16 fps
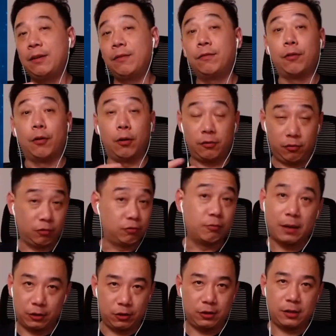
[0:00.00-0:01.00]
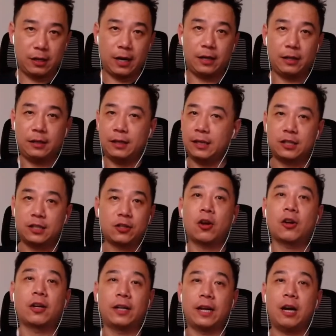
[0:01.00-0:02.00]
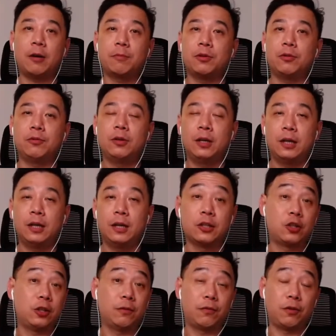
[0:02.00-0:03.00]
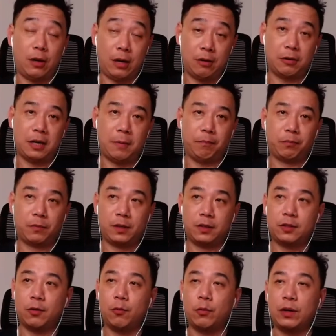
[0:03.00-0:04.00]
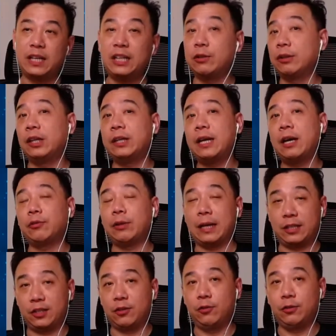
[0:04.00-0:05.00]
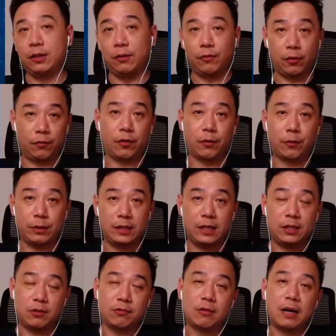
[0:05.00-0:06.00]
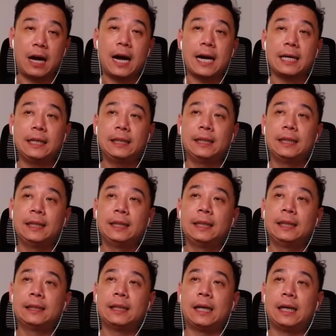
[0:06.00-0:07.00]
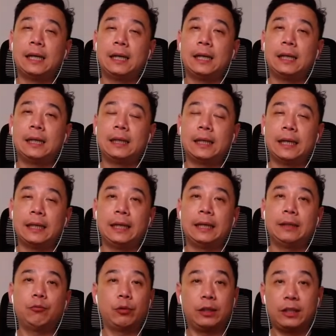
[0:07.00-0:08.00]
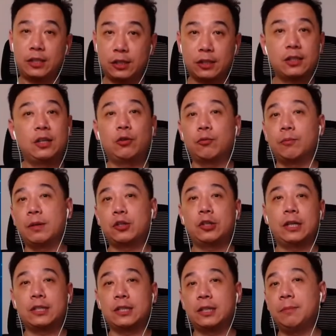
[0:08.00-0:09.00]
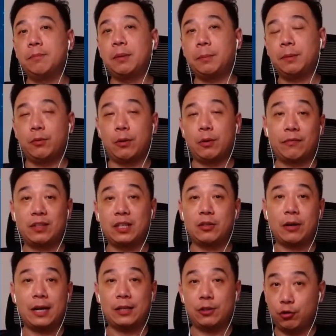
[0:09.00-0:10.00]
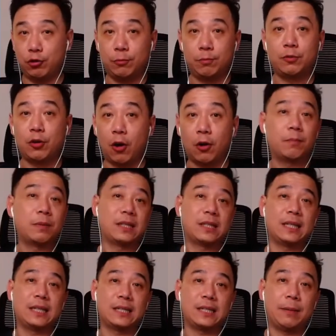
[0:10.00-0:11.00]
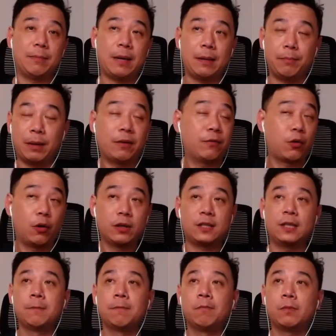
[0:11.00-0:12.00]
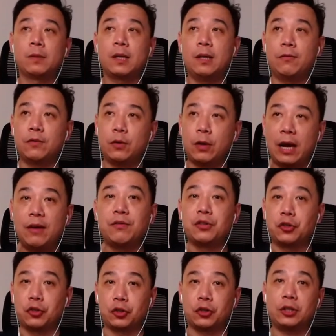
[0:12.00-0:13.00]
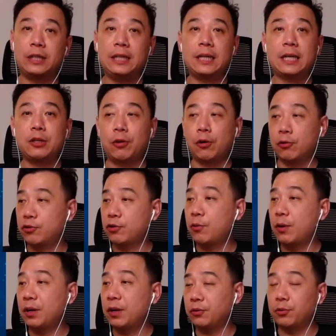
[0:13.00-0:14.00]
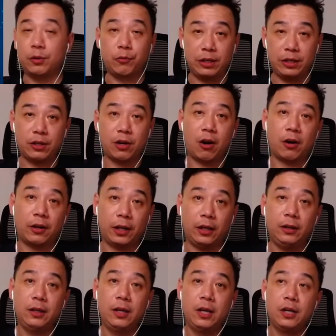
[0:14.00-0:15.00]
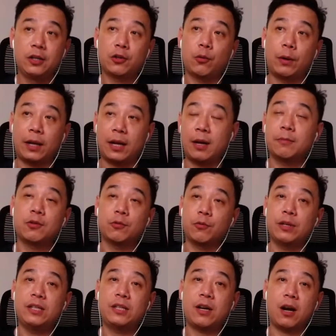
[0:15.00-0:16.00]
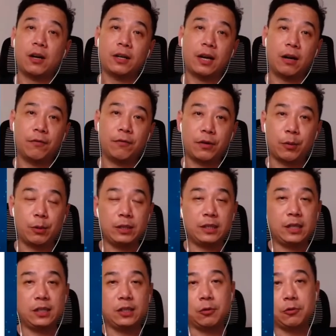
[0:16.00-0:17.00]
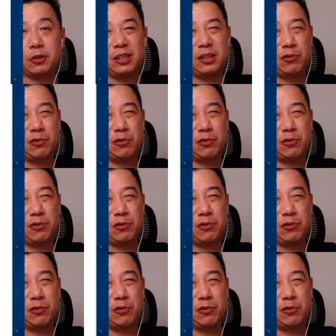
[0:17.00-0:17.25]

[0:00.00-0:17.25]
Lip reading: for too much, and it's not going to help you achieve your outcome. So we need to learn how to exclude if your frequency is too high. And then we just need to make sure that certain people who have seen your ad should not be seeing the same ad. But of course, if you have a journey, then you also want to do a retargeting. So when it comes to retargeting, our frequency is usually